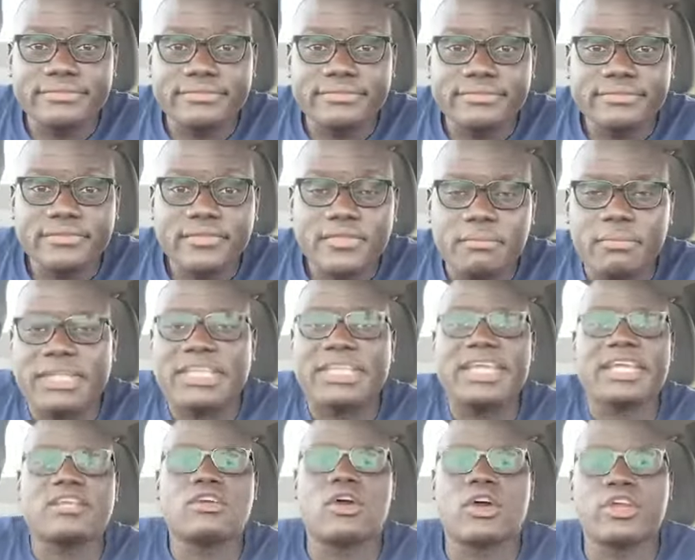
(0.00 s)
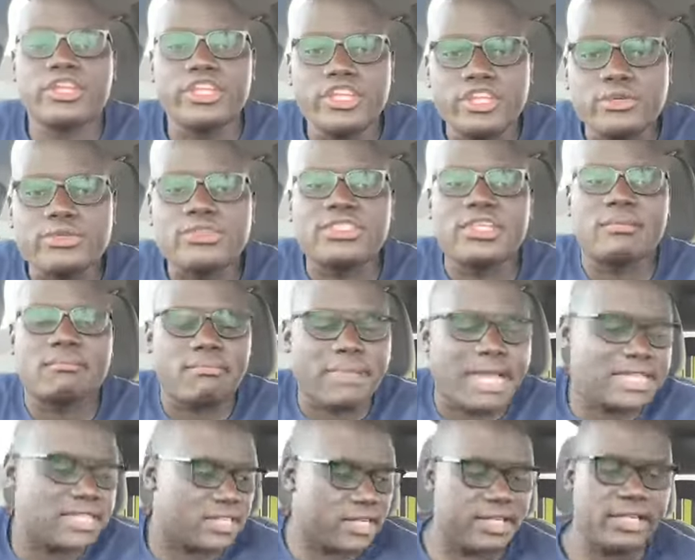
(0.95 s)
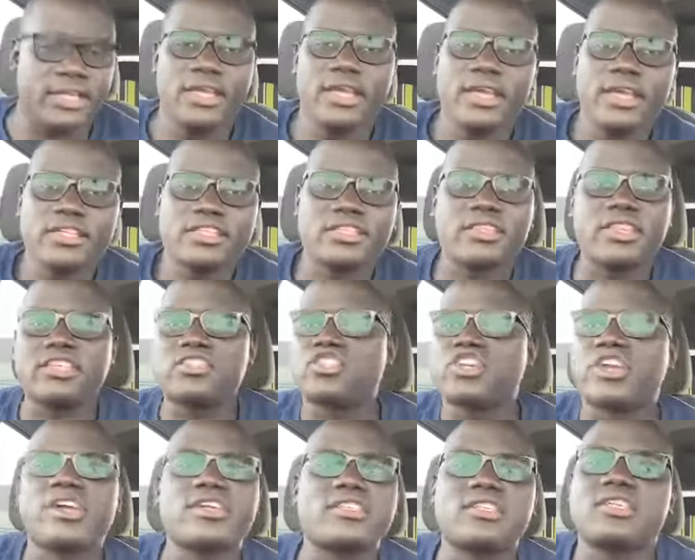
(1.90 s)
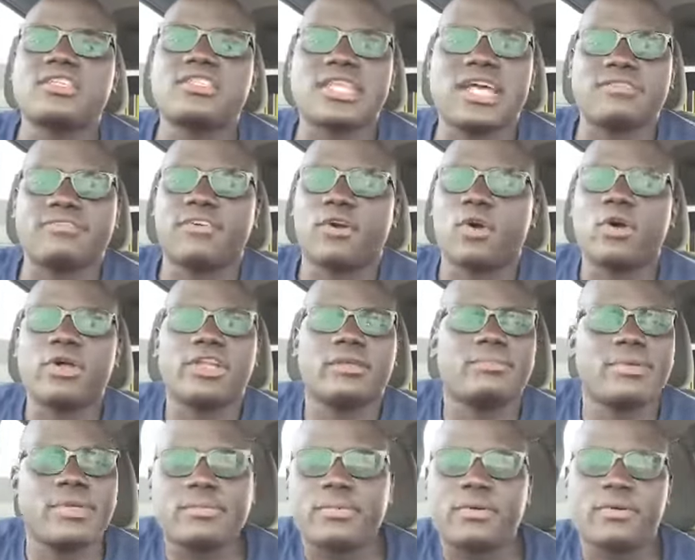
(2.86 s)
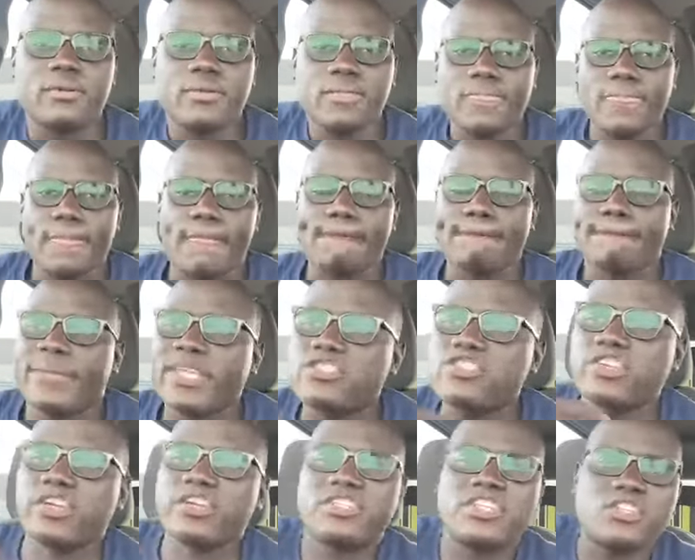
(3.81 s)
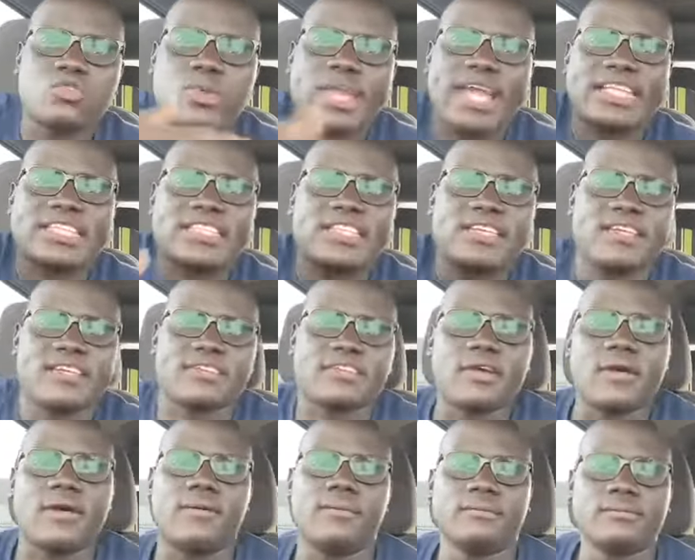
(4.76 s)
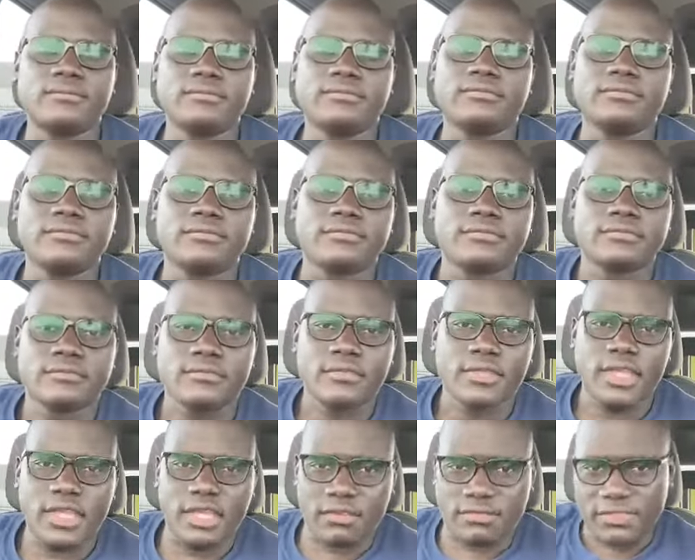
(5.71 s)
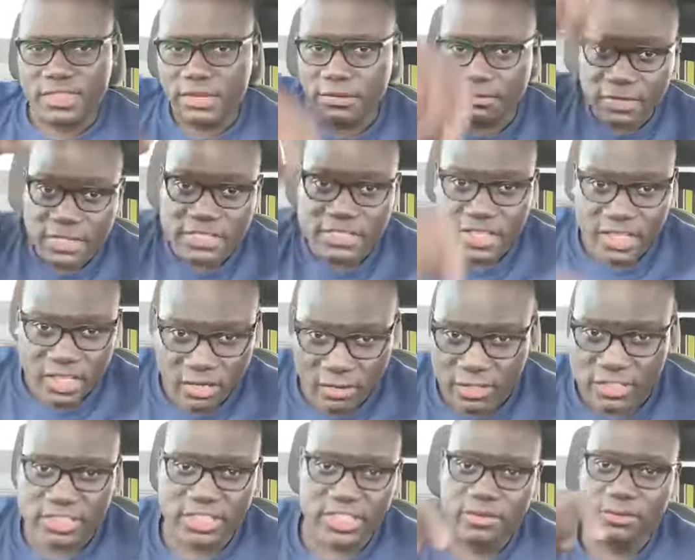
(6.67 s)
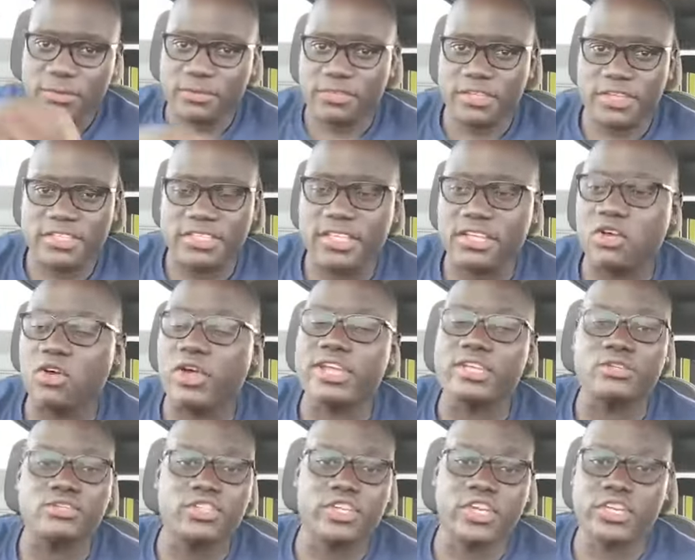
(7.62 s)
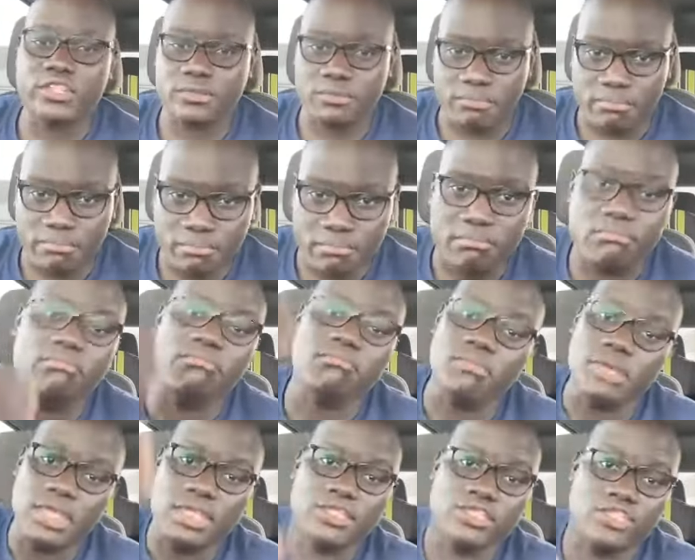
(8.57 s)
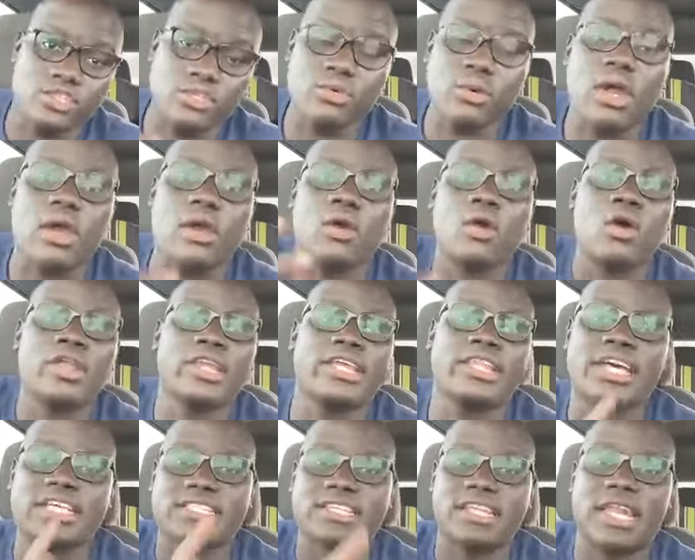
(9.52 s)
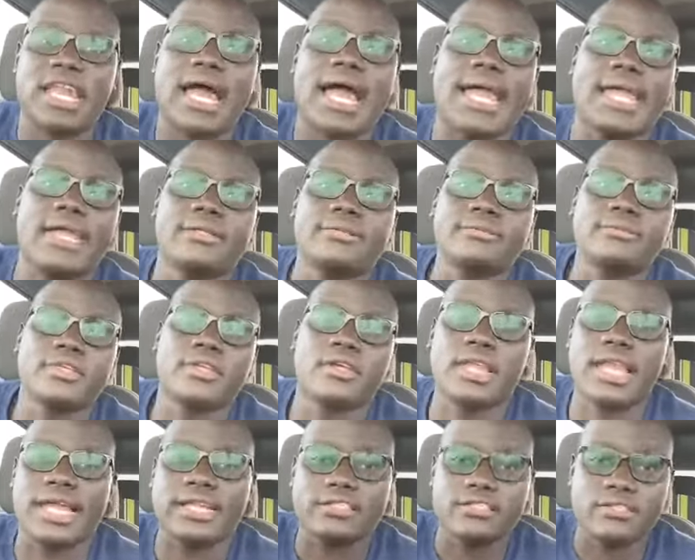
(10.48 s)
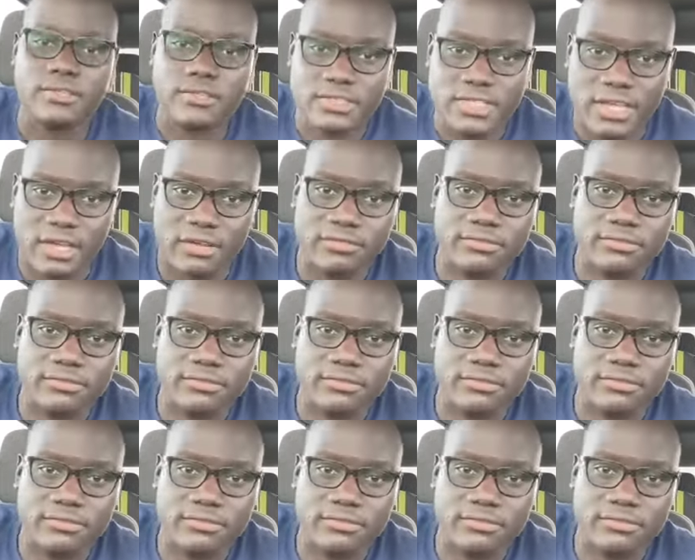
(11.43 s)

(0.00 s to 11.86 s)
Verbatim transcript: but yet God used them mightily. So the church is not for holy people. The church is where sinners go. If there is any Christian who thinks that going to church means you are holy, that's a lie. You're lying to yourself.